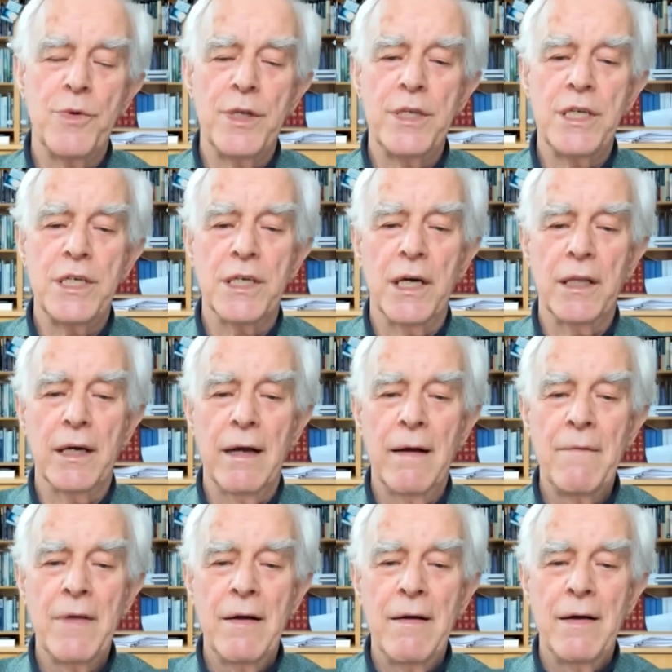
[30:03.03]
with each other.
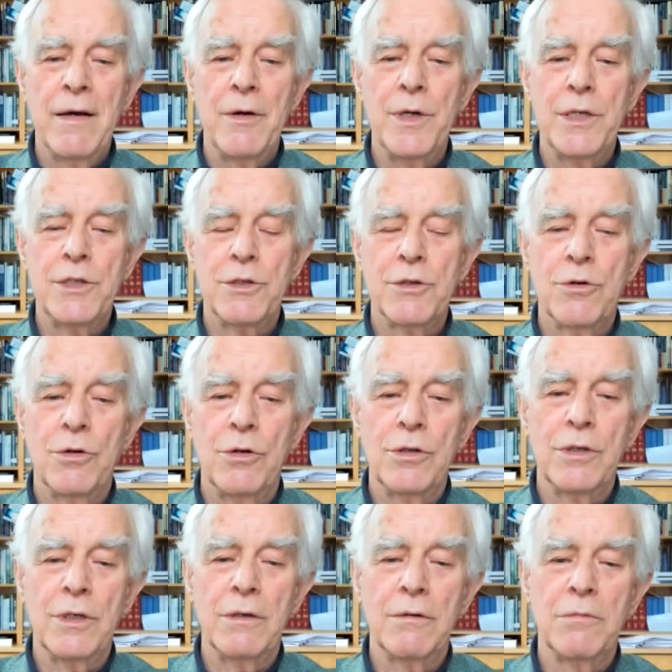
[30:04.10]
It's called
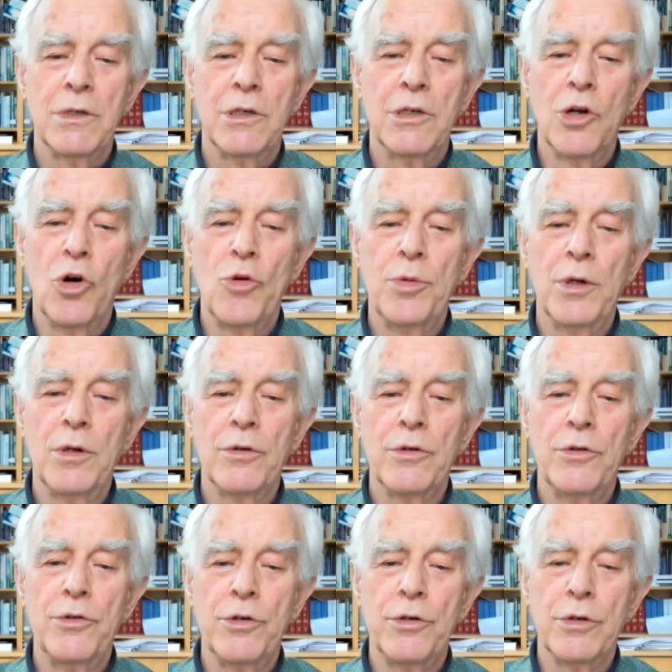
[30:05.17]
the global
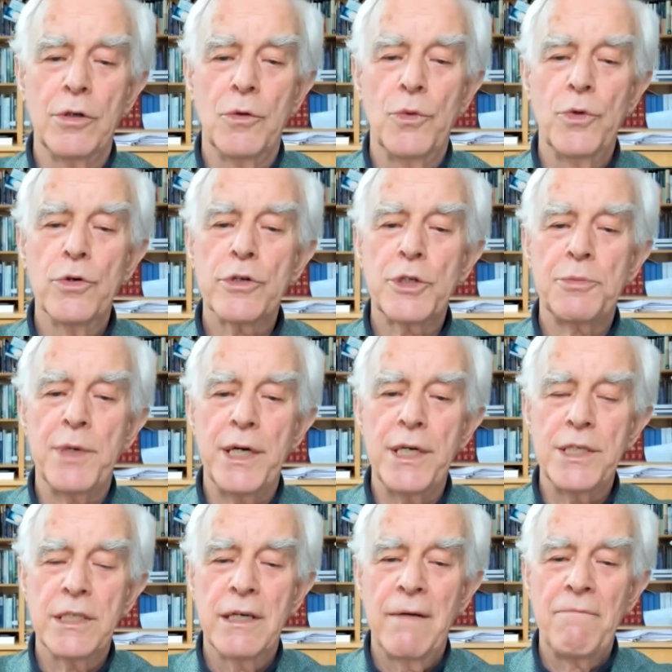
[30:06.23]
neural workspace.
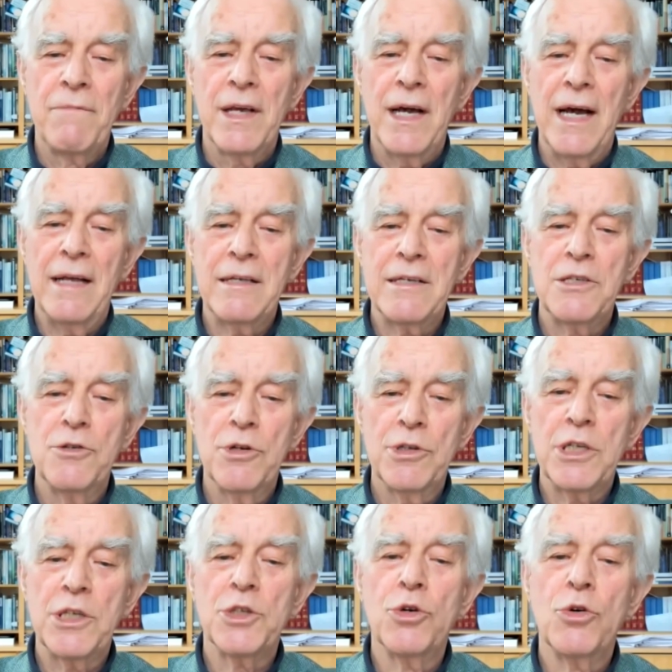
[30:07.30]
And it's not
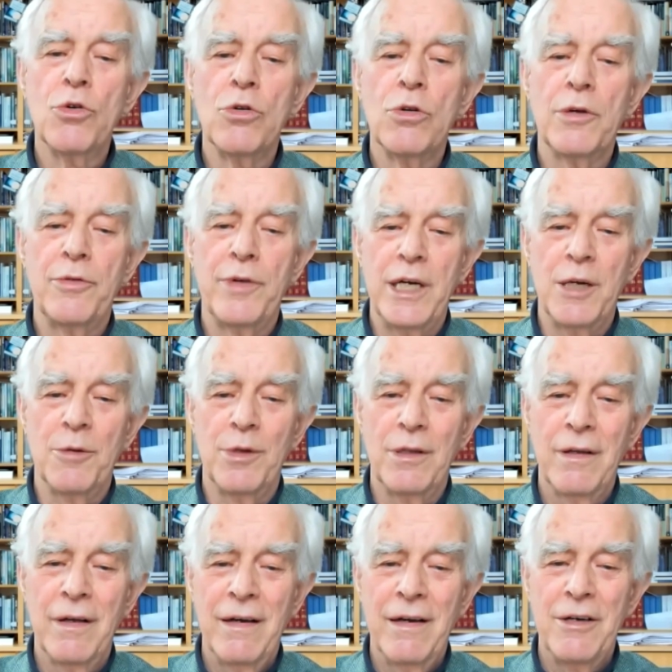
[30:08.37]
at all available
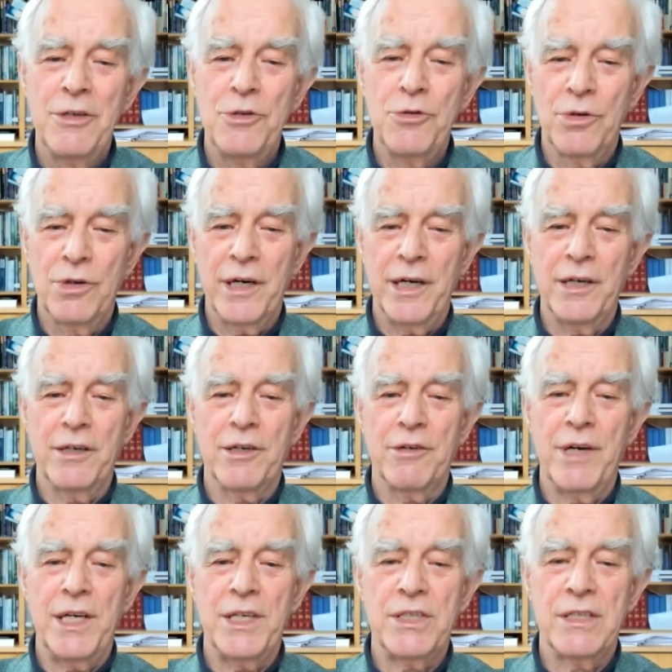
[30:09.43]
during cardiac
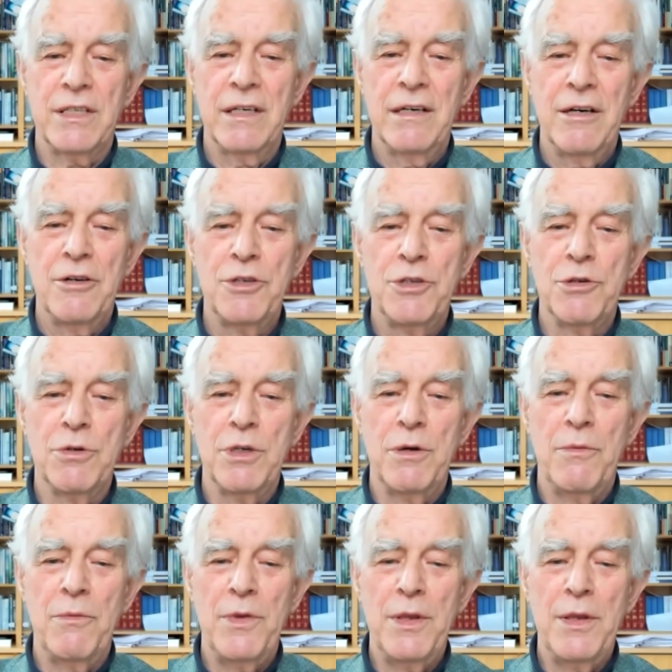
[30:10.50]
arrest. So it,
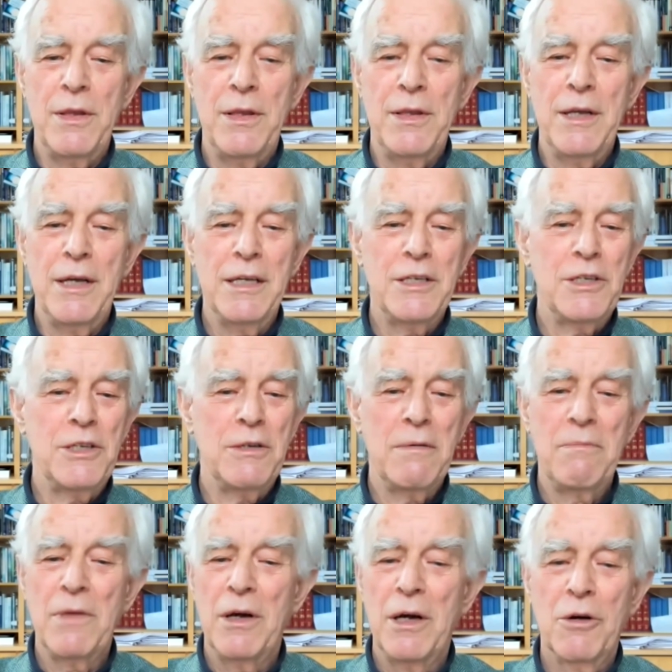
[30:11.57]
it's
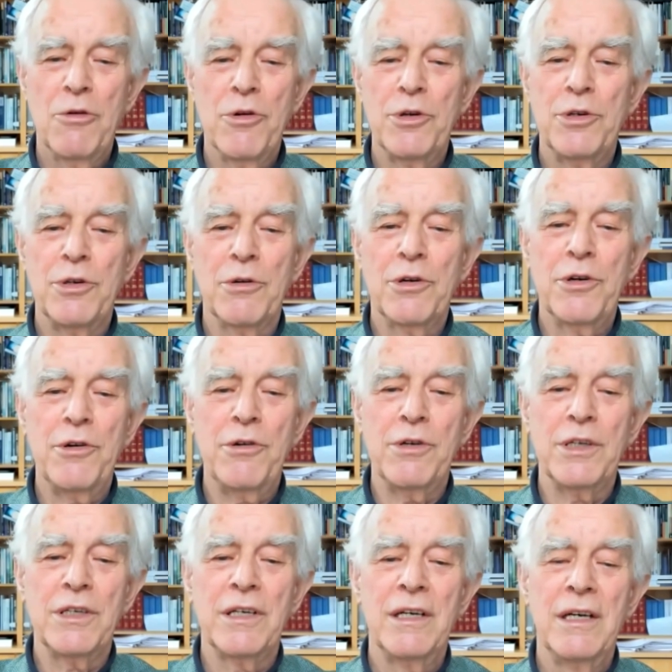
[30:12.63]
according to our
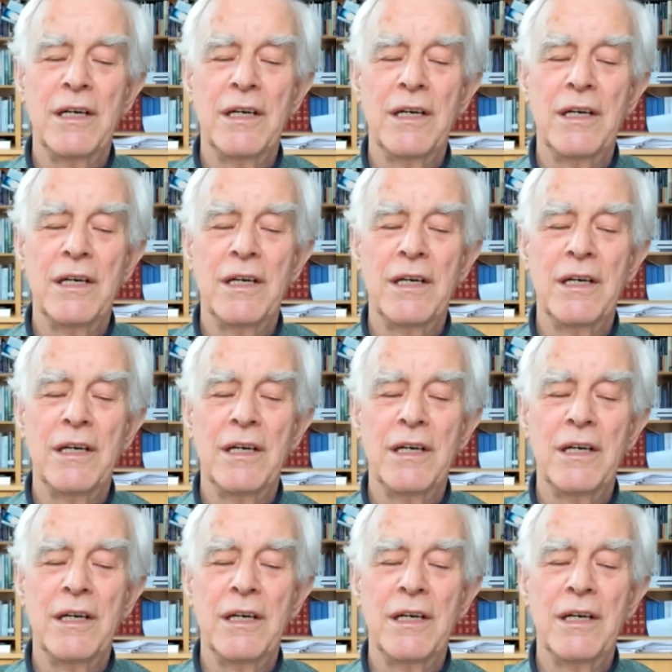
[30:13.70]
current